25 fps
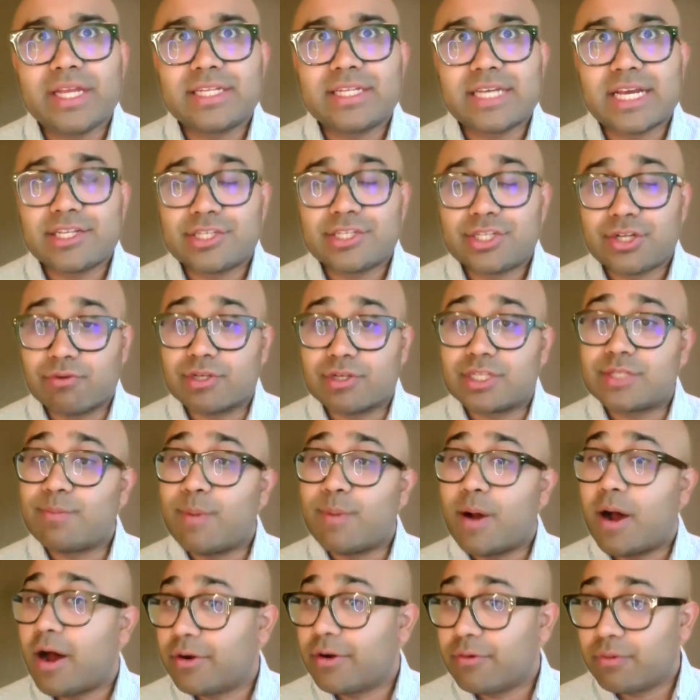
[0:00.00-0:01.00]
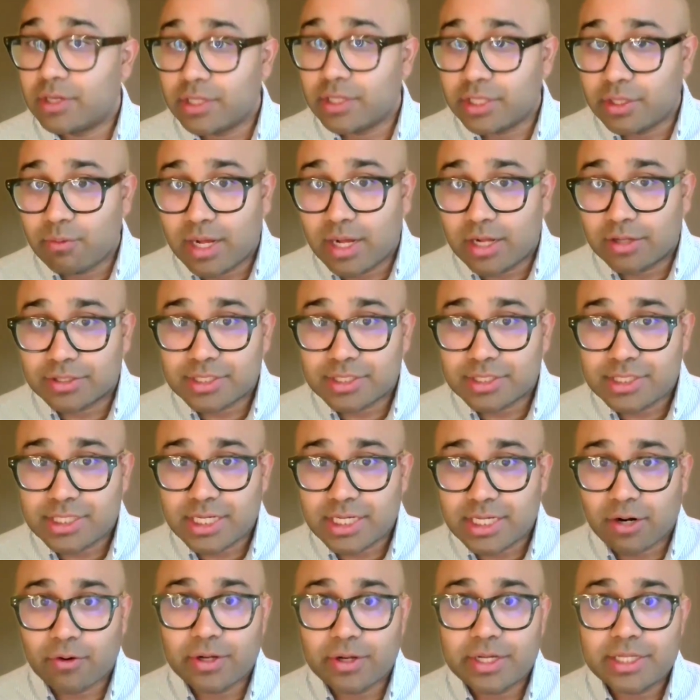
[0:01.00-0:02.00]
it tends to respond really well to
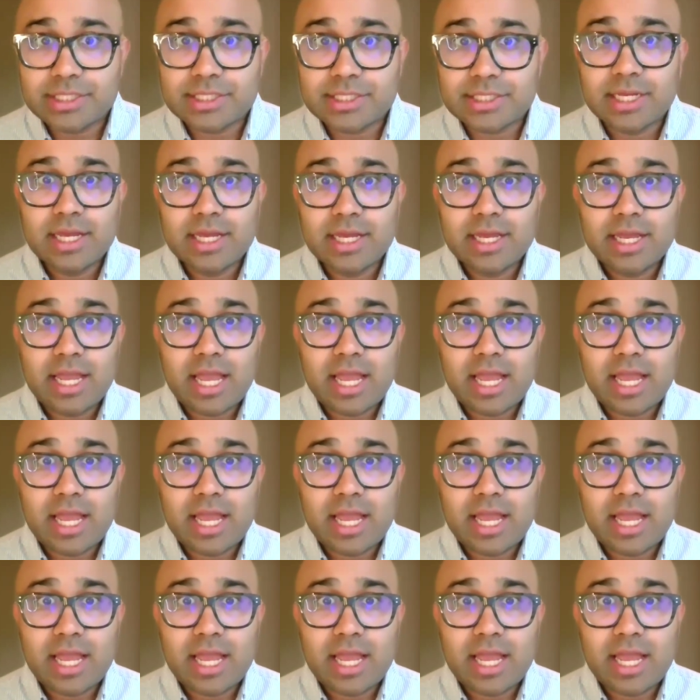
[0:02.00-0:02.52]
steroids.